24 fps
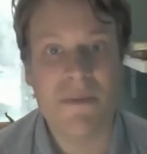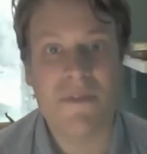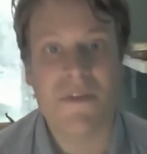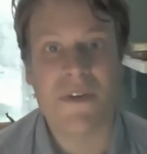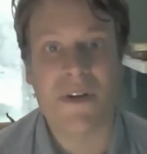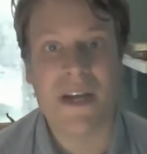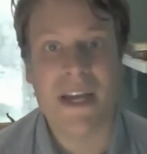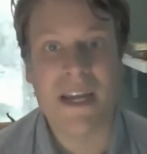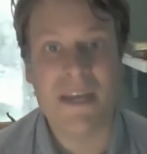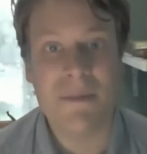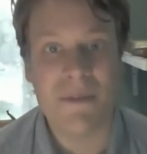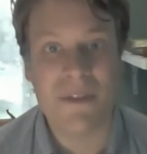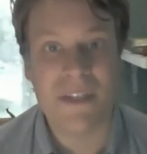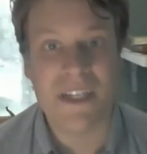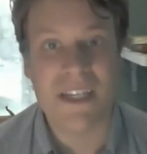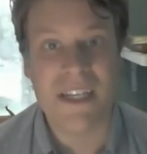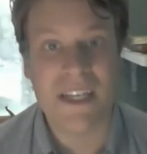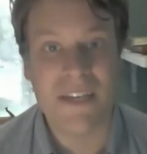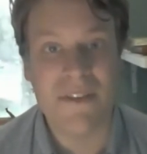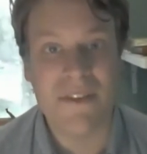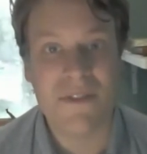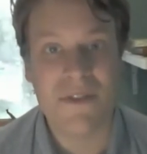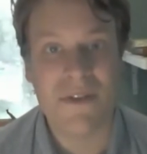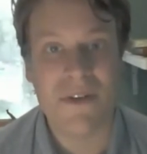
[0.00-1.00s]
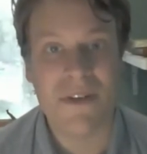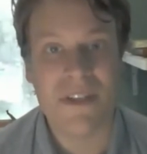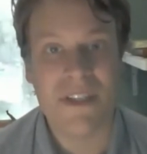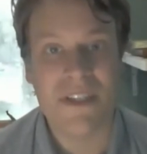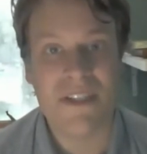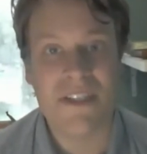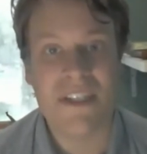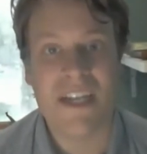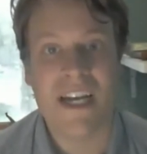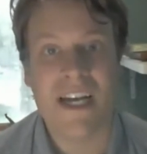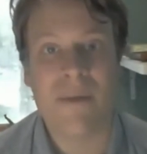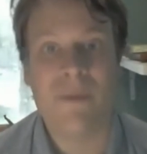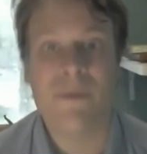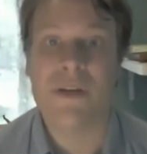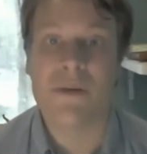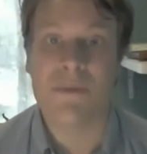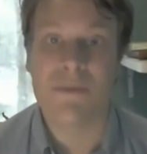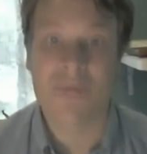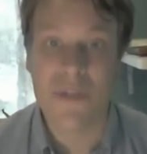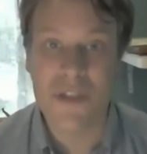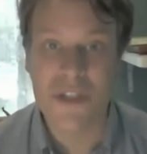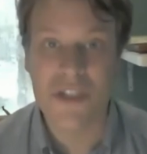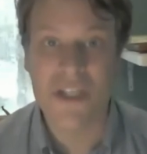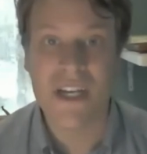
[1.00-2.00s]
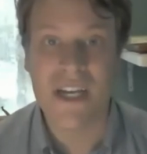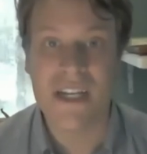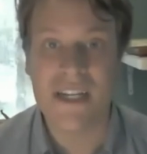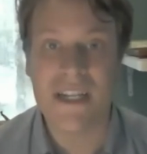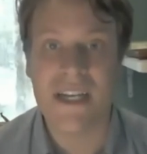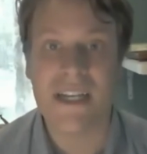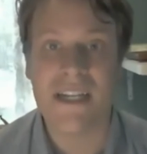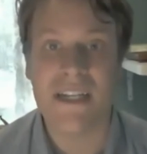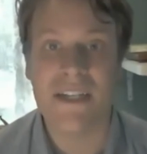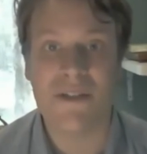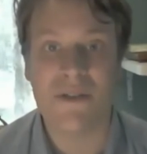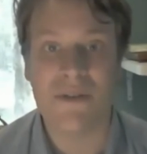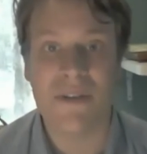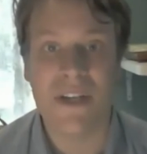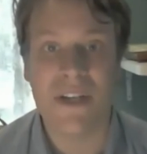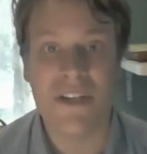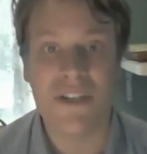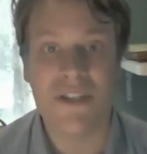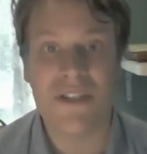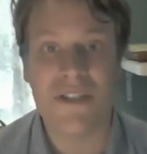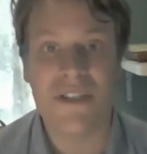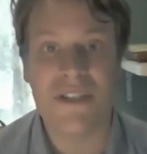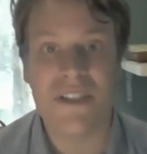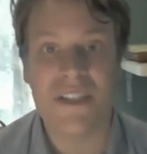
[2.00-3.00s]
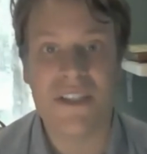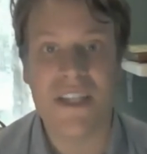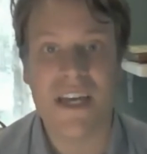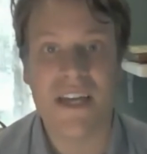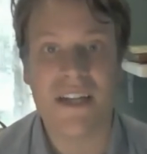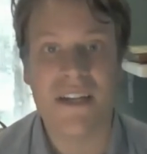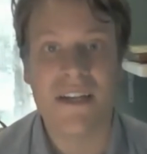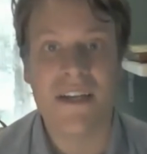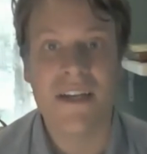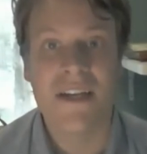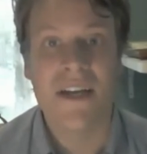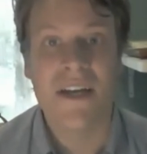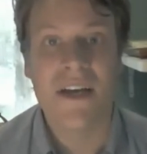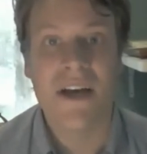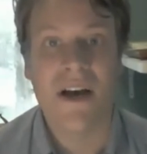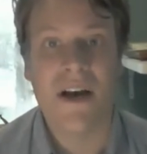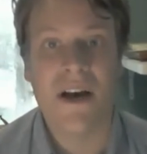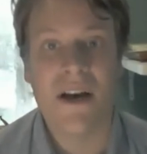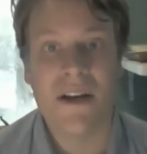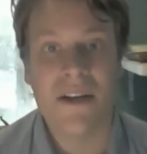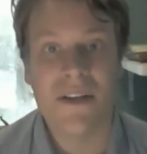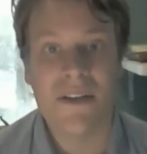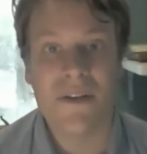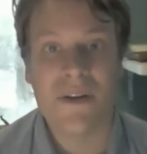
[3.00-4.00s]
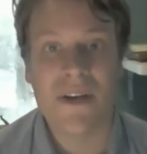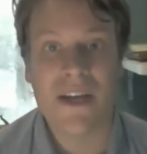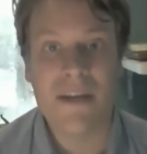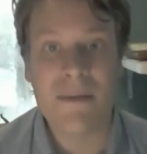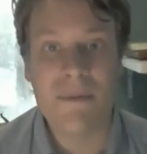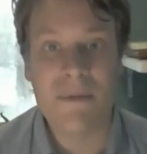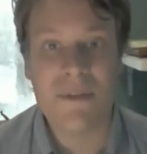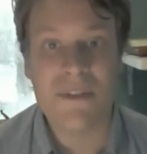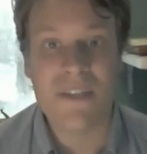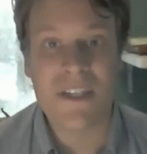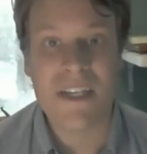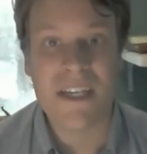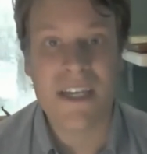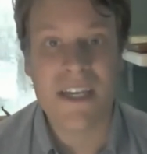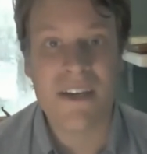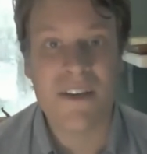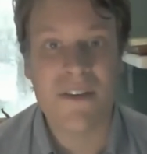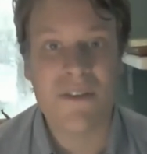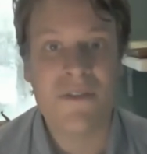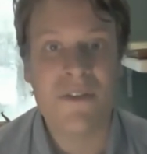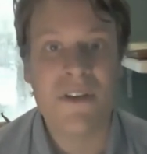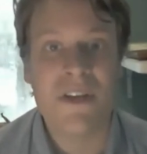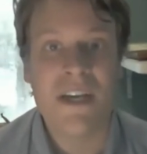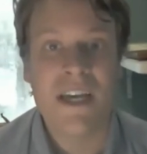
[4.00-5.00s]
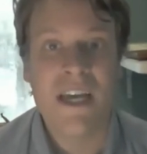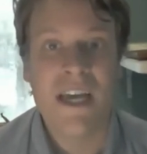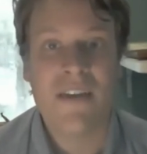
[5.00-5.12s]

If you're able to give during this time, we appreciate any donations that uh, you're able to give.